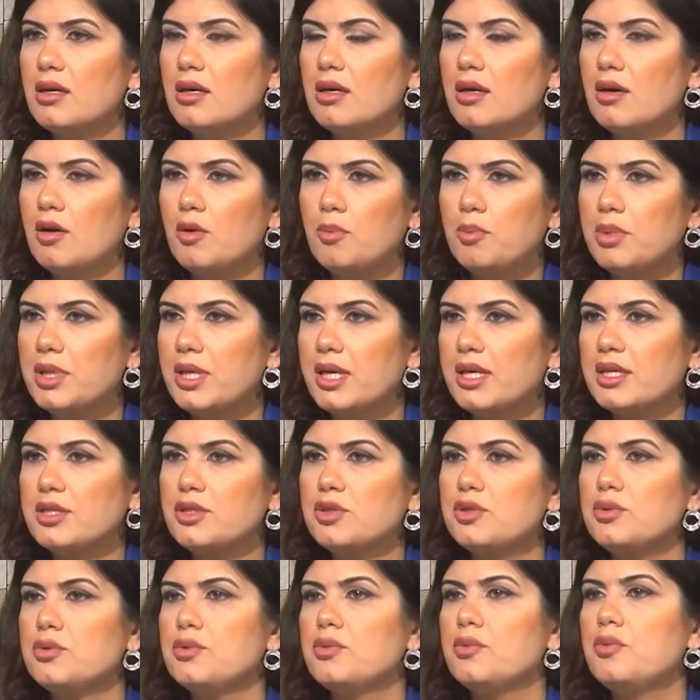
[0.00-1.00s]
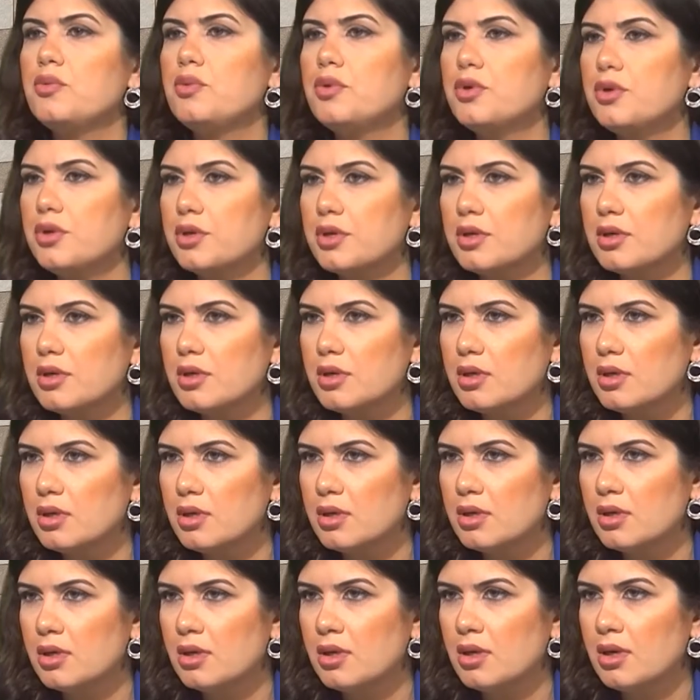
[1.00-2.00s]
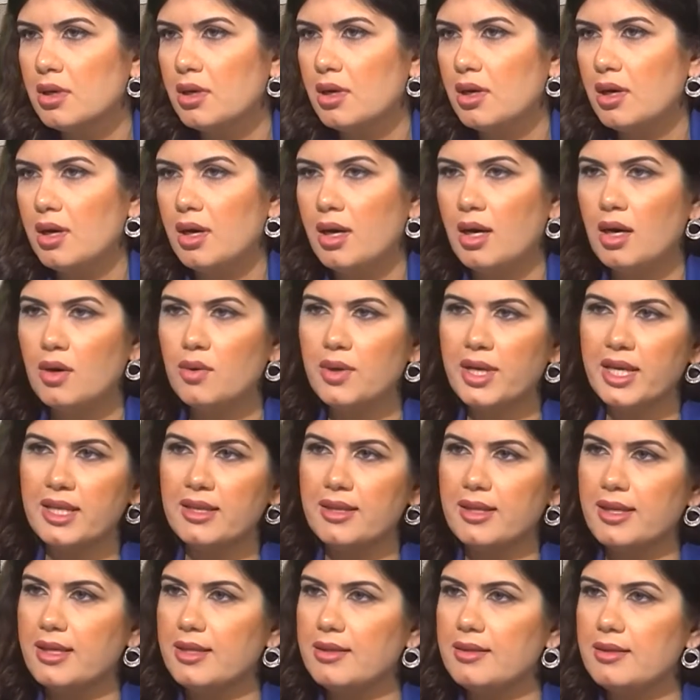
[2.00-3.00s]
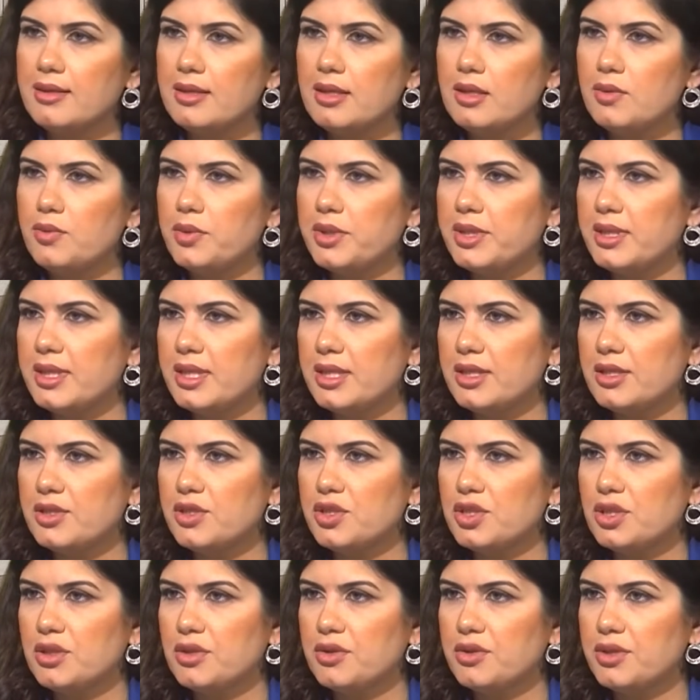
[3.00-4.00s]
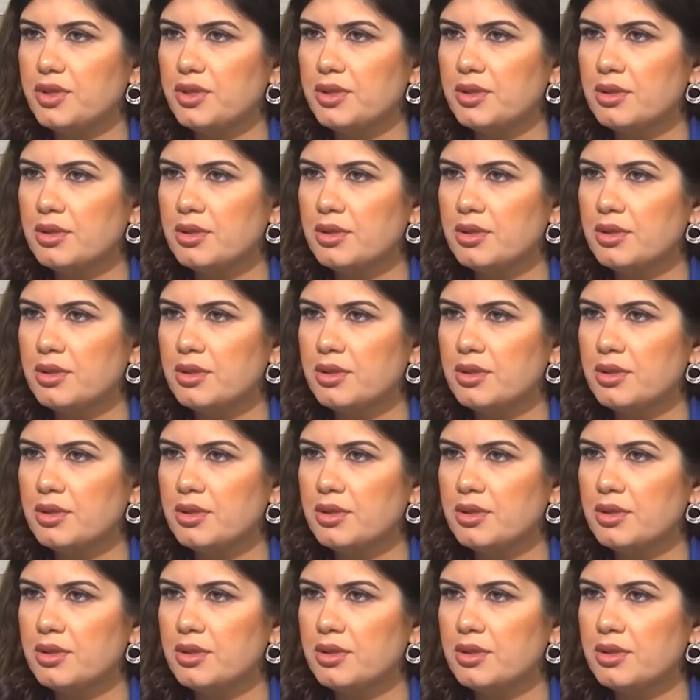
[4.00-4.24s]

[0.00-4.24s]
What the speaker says: obliged to work, how can they deal with their children?